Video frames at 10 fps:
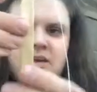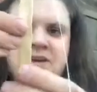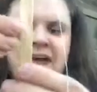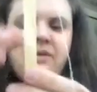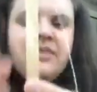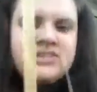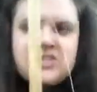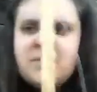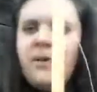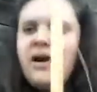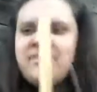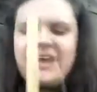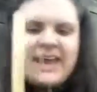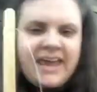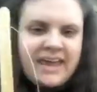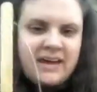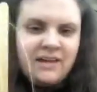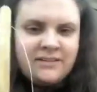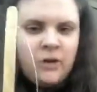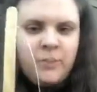Now, this is the part that can get
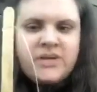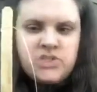a little bit